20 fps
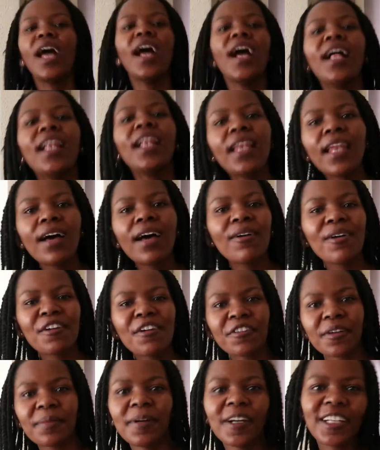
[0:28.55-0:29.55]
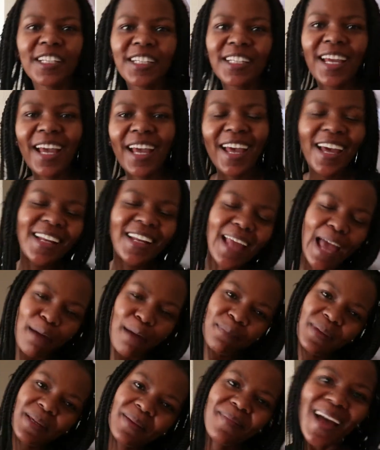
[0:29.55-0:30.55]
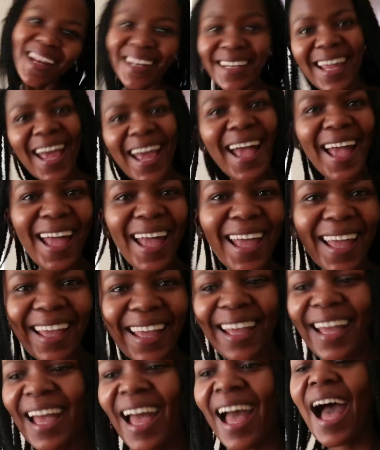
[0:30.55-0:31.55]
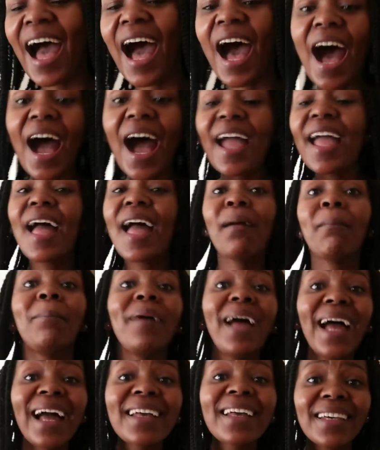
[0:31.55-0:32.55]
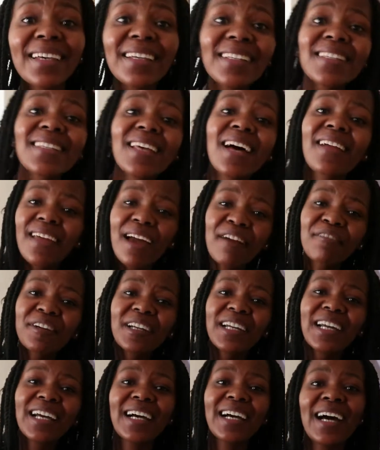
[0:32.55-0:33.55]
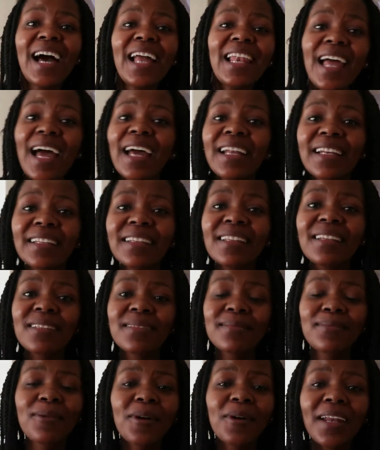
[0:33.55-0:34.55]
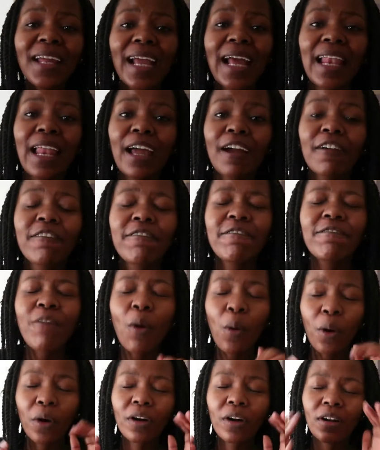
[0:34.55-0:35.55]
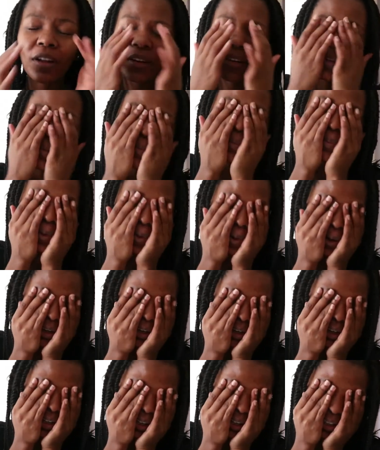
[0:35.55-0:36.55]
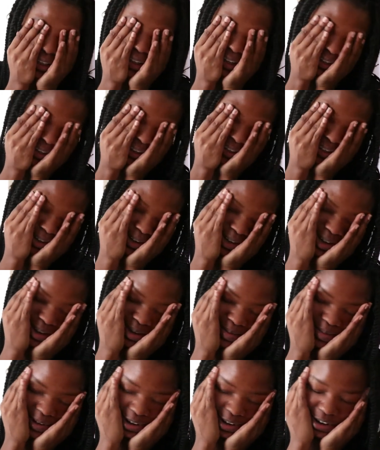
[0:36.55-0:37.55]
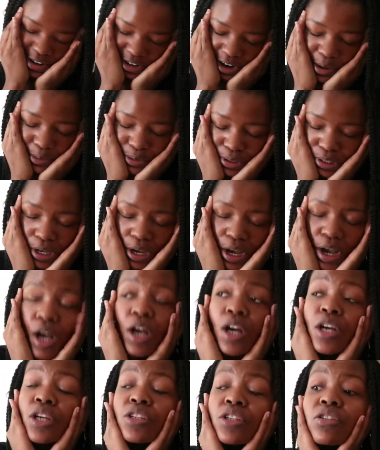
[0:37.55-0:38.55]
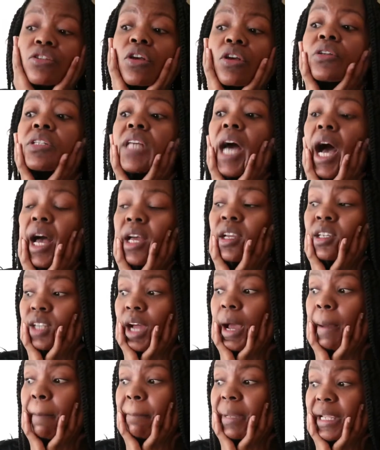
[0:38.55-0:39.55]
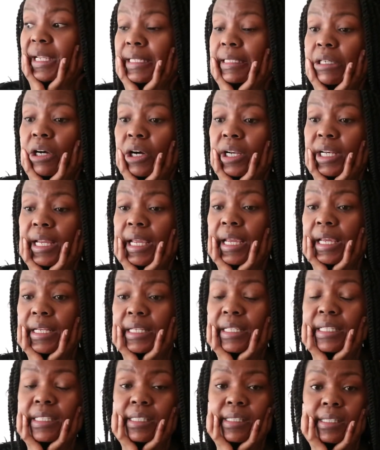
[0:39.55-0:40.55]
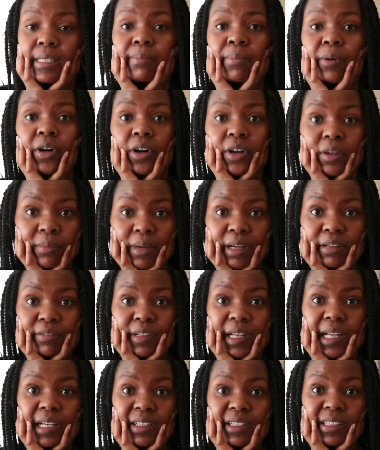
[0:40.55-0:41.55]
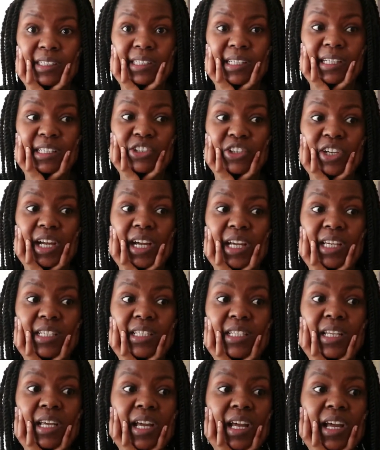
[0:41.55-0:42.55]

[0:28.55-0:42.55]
Hello everybody and happy Monday! I am back in South Africa. I landed this morning at like 4 o'clock in the morning and oh my gosh, I was so tired. I barely got any sleep on my flight last night, you guys.